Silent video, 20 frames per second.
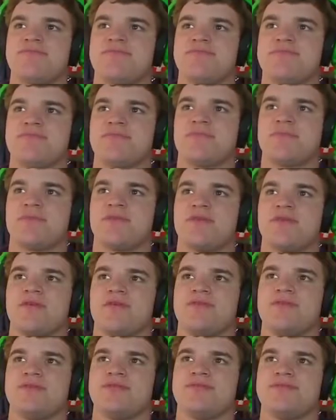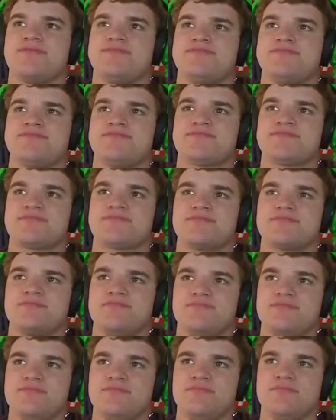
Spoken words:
Nothing is said.